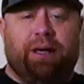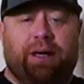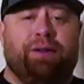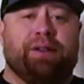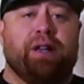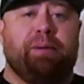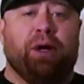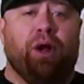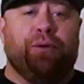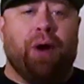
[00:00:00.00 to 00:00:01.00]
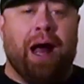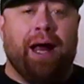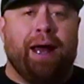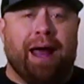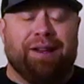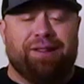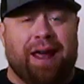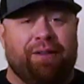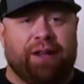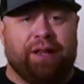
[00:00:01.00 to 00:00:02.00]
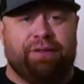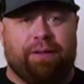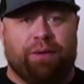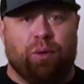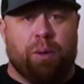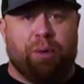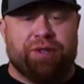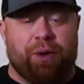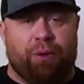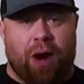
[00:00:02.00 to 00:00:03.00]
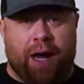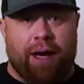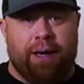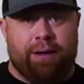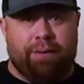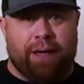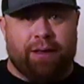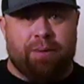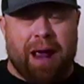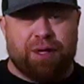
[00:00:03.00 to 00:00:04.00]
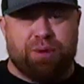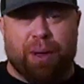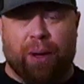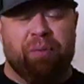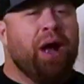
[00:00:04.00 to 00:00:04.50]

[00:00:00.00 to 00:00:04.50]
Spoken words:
if it's going to be called rye, it has to have at least 51% rye in the mash bill.